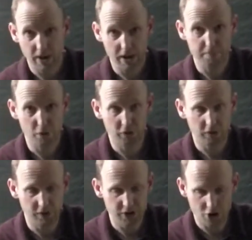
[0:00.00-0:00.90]
a
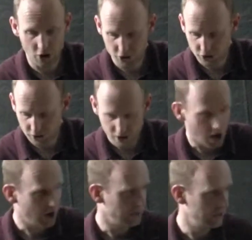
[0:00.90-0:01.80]
positively charged
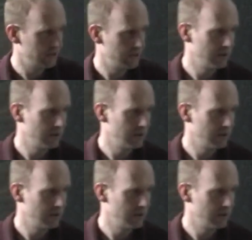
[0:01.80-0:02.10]
ion,